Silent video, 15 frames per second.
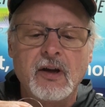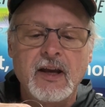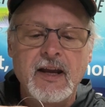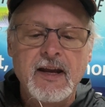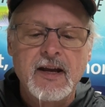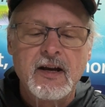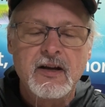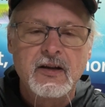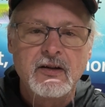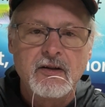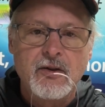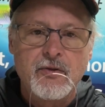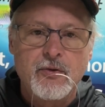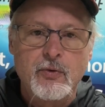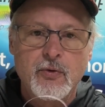in
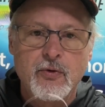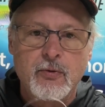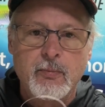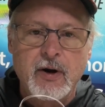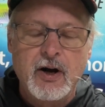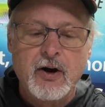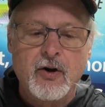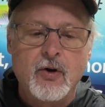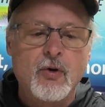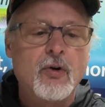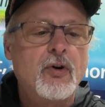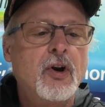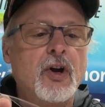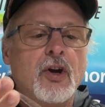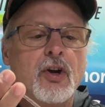through the barrel.
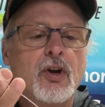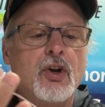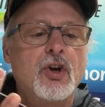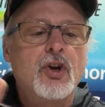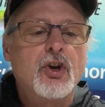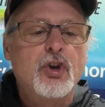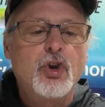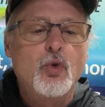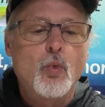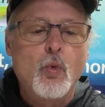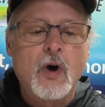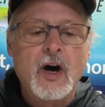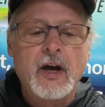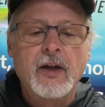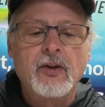You
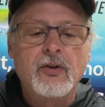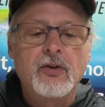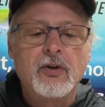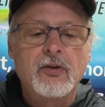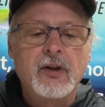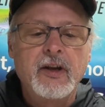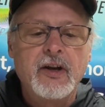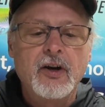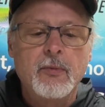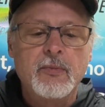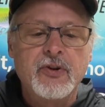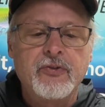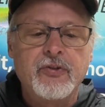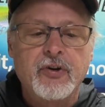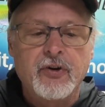want your leader
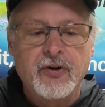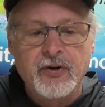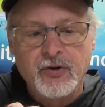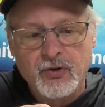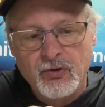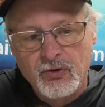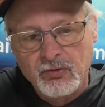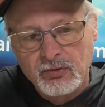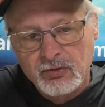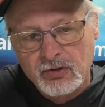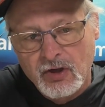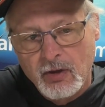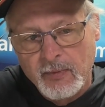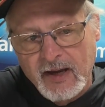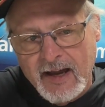material
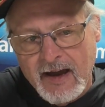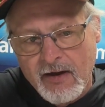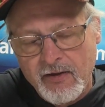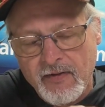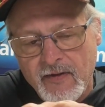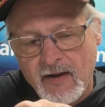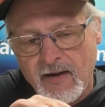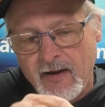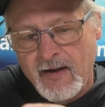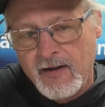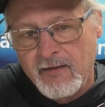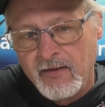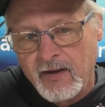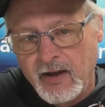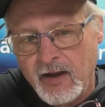coming out of the
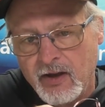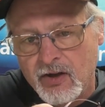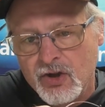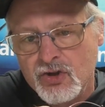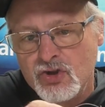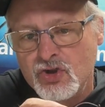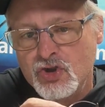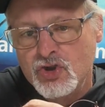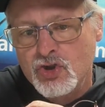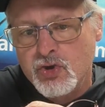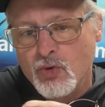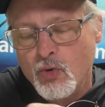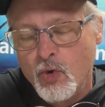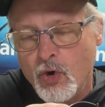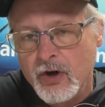eyelet
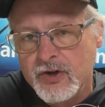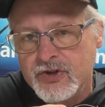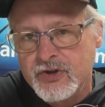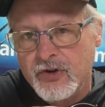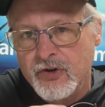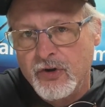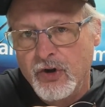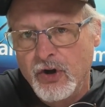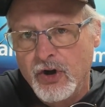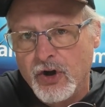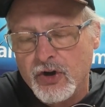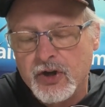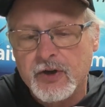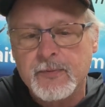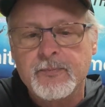towards your
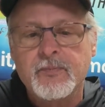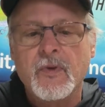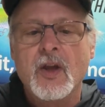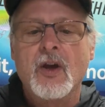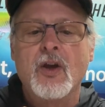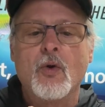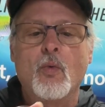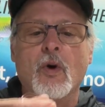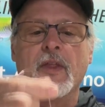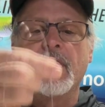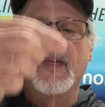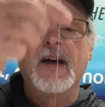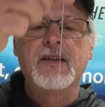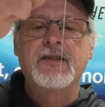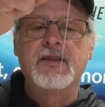hook. What
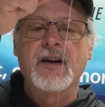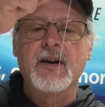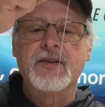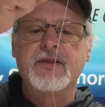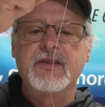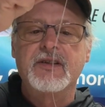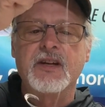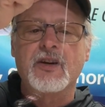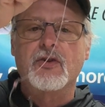that does is it